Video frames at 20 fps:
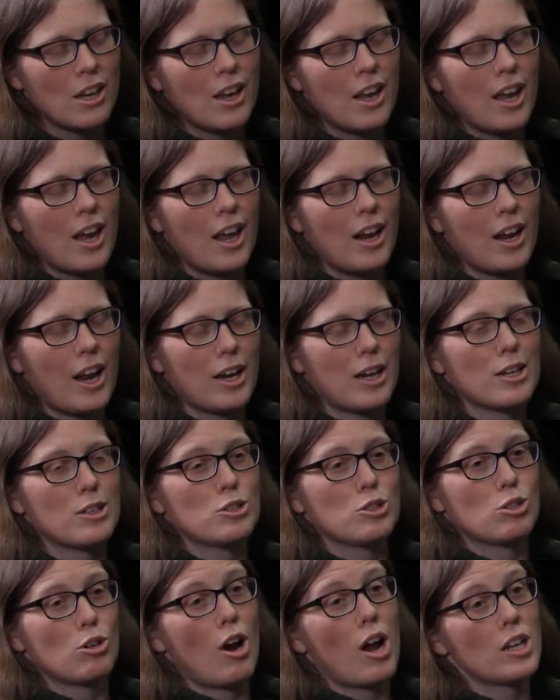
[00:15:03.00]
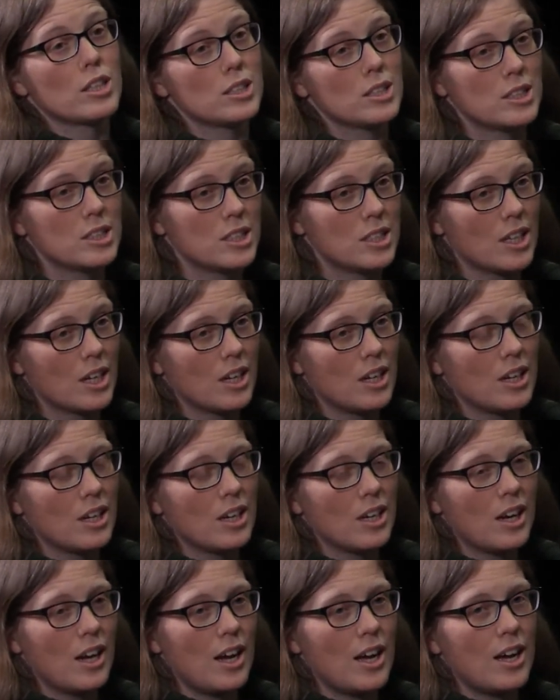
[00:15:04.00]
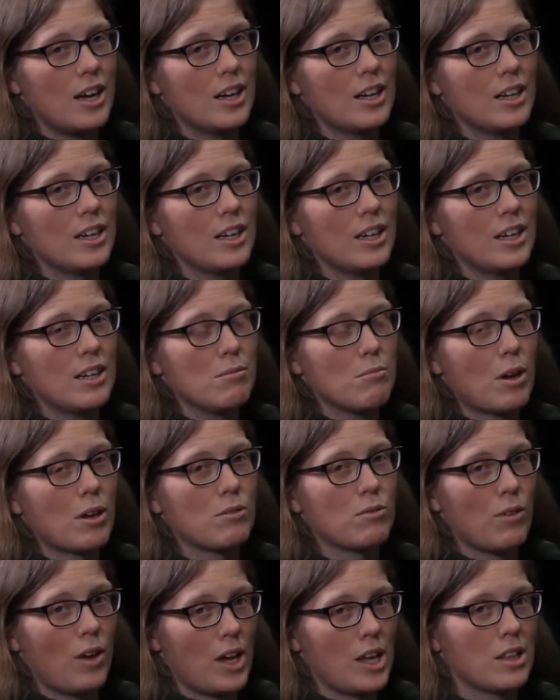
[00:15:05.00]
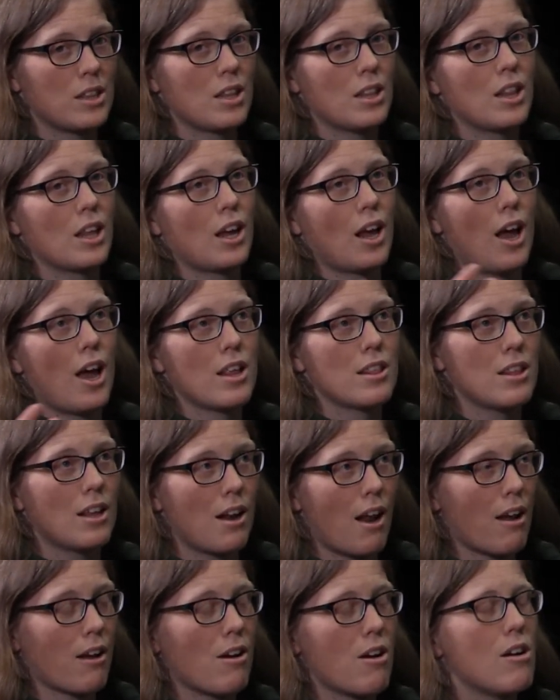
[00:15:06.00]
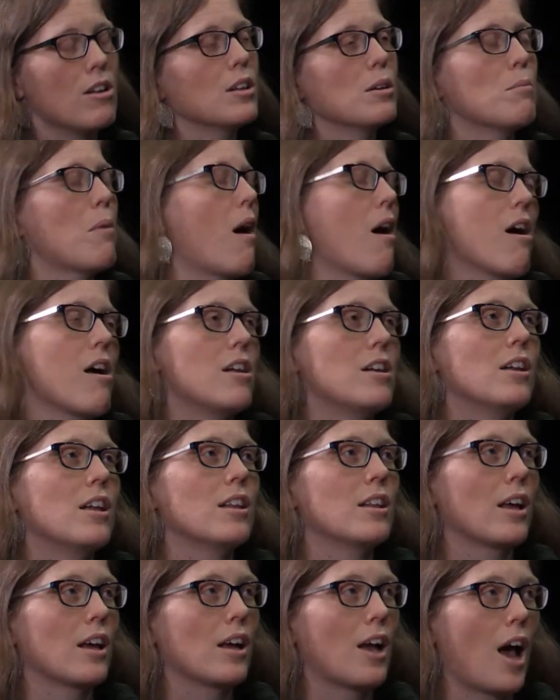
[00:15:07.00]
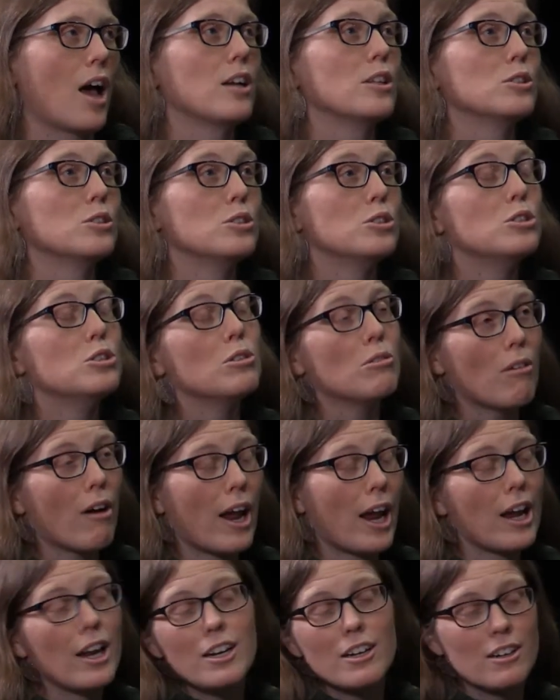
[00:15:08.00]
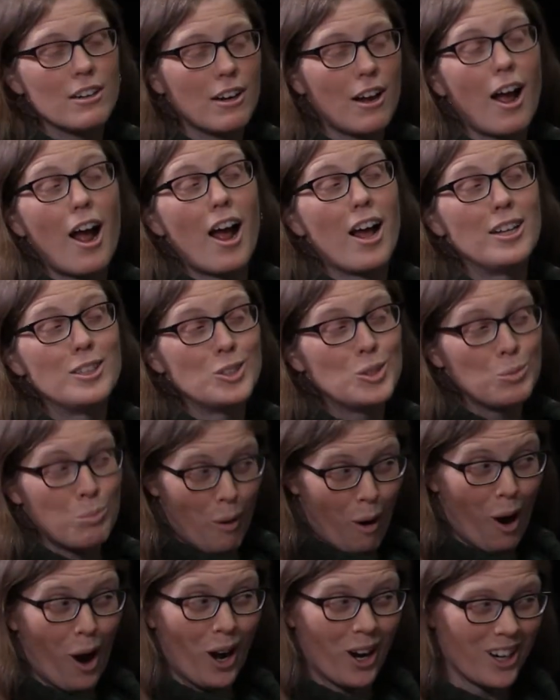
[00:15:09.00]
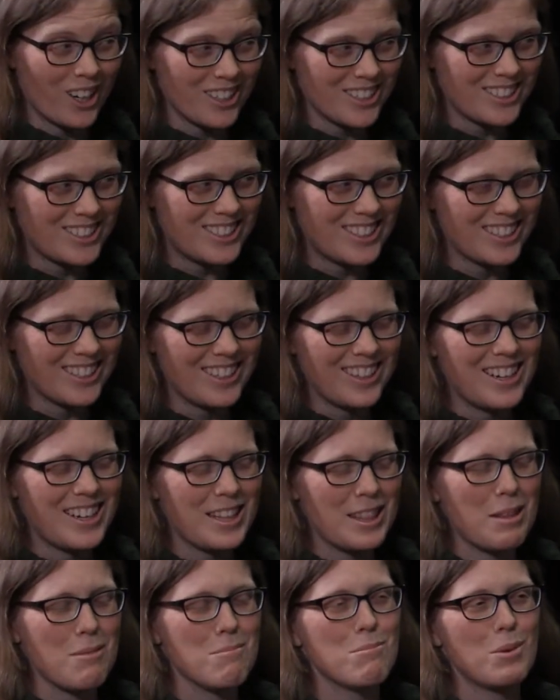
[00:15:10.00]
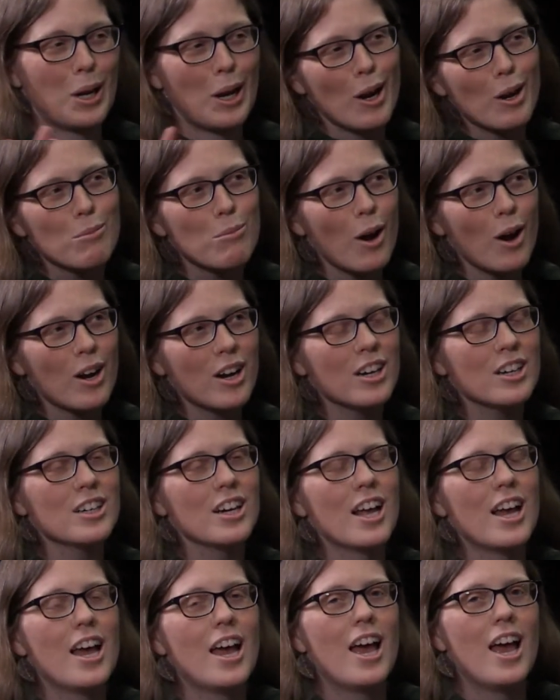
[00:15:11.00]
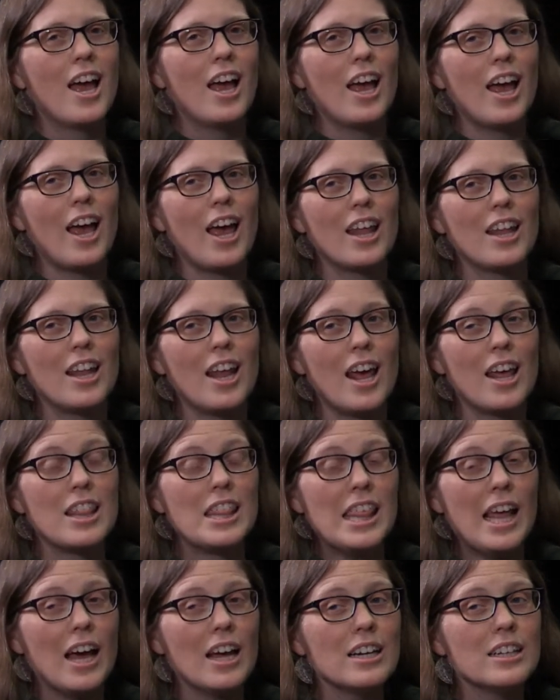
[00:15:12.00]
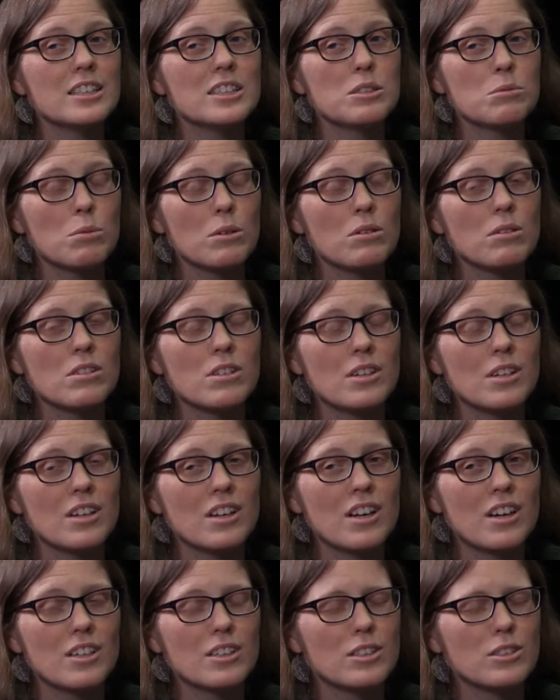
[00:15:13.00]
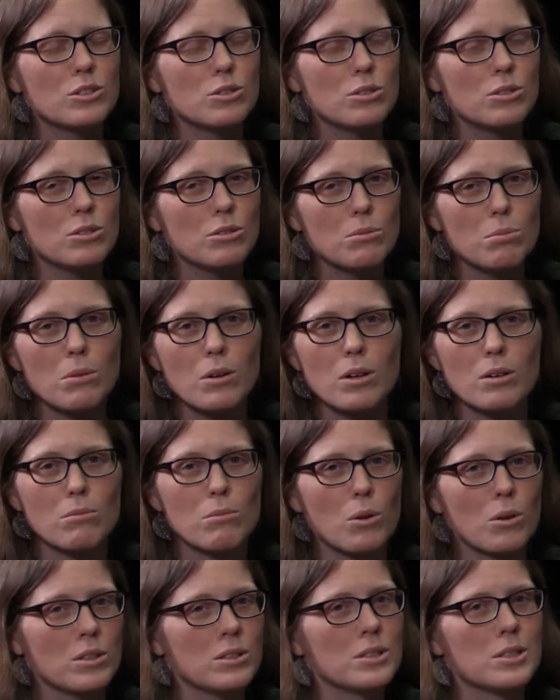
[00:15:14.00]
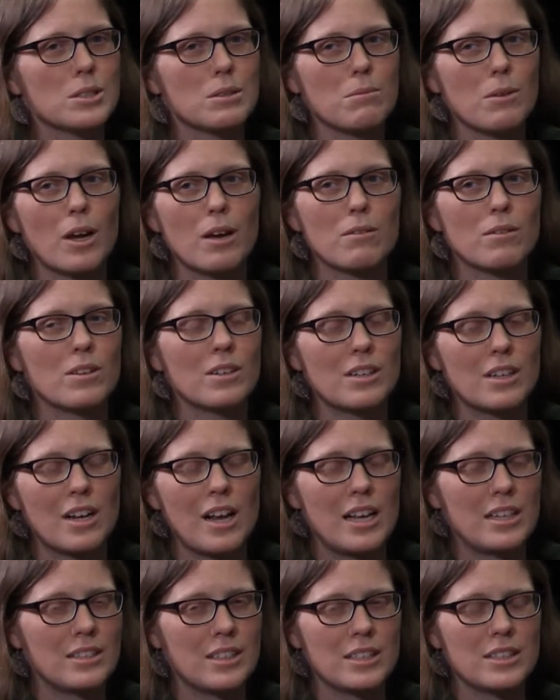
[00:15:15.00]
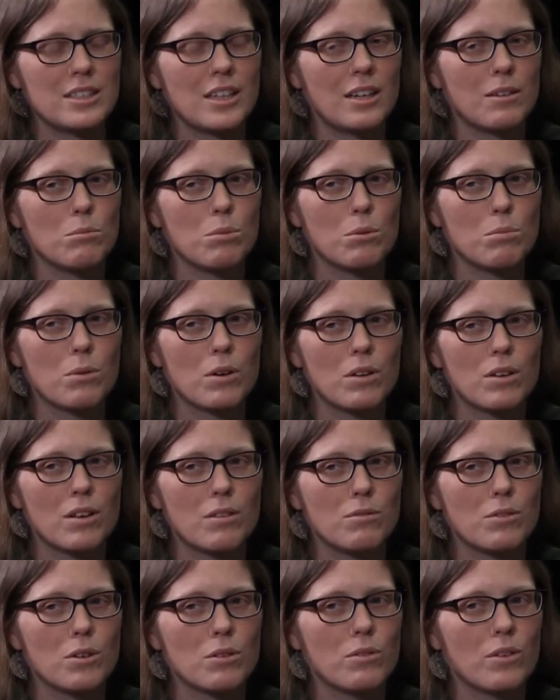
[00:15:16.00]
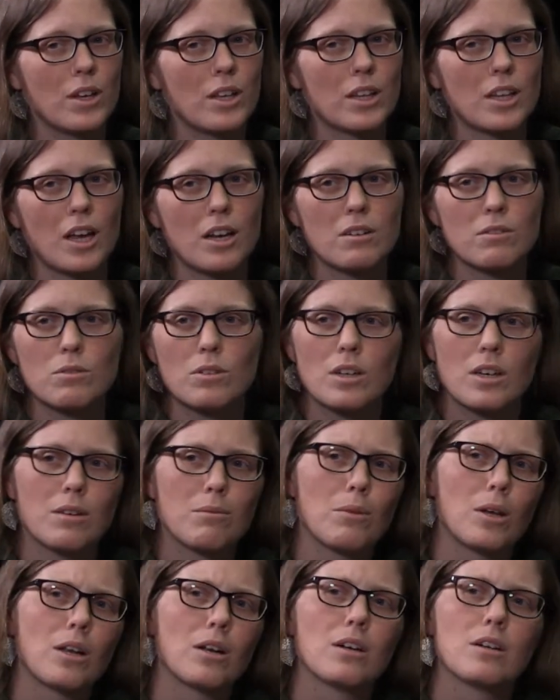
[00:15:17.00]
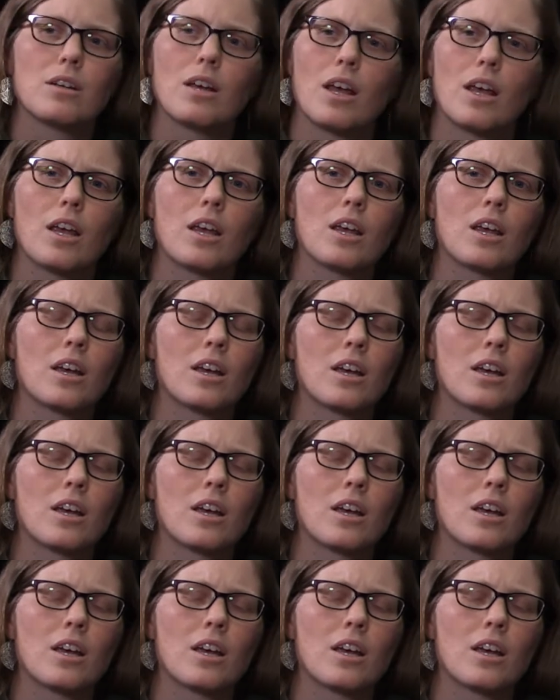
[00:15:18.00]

and I can trust uh, in my faith in the God that I call upon, that God is doing God's part, the bigger part. And, and that has been super important to me. I, as I said, people of no faith kind of look at me and are like,